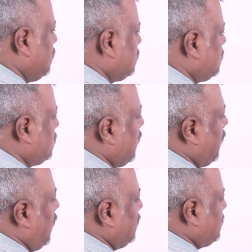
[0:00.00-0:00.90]
there are
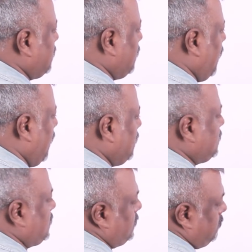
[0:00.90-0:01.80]
certain
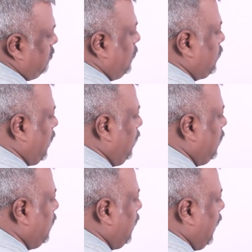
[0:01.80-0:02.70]
lines, okay,
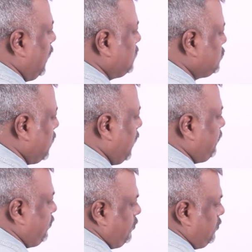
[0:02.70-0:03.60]
and shape,
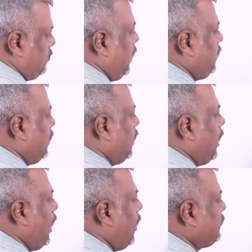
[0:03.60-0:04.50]
right,
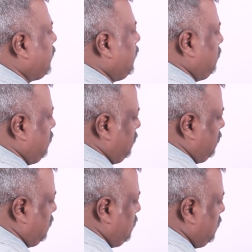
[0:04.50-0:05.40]
half done,
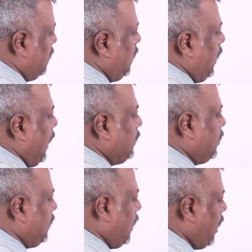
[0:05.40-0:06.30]
and you
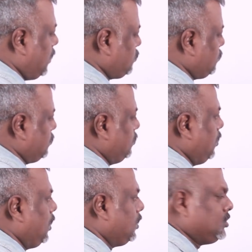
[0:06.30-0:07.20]
are asked to
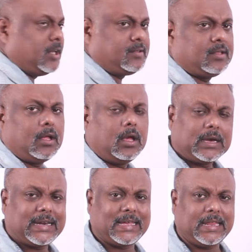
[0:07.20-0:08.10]
just
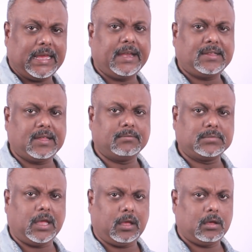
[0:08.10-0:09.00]
create
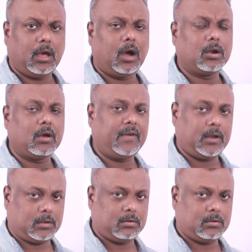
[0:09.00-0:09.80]
something out of it,